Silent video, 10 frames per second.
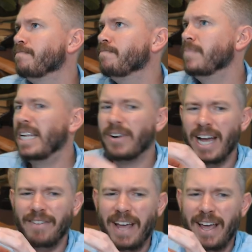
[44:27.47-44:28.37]
you know, kind
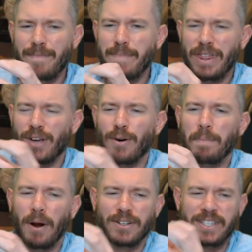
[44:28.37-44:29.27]
of a mythical
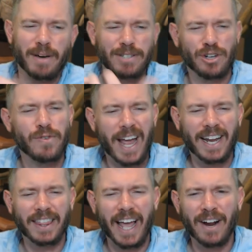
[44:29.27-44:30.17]
person that was created
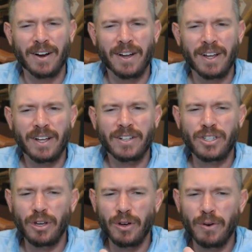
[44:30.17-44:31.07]
later
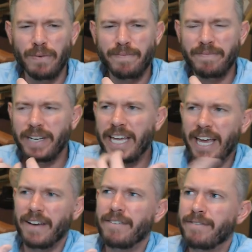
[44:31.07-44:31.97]
to
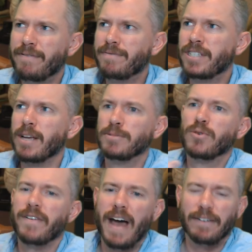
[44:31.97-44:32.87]
give some sort
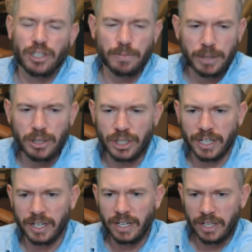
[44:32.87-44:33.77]
of attribution
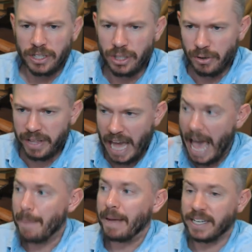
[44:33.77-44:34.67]
to the
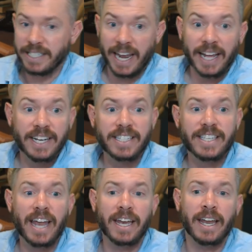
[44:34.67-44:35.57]
epics that had
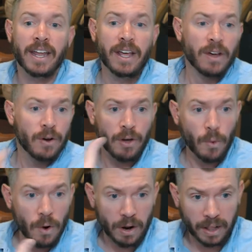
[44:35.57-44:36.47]
descended
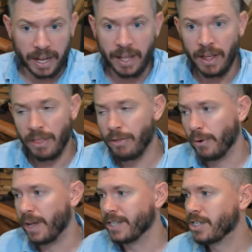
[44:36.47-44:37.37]
orally through
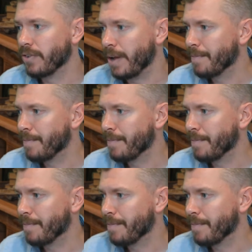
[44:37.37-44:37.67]
history.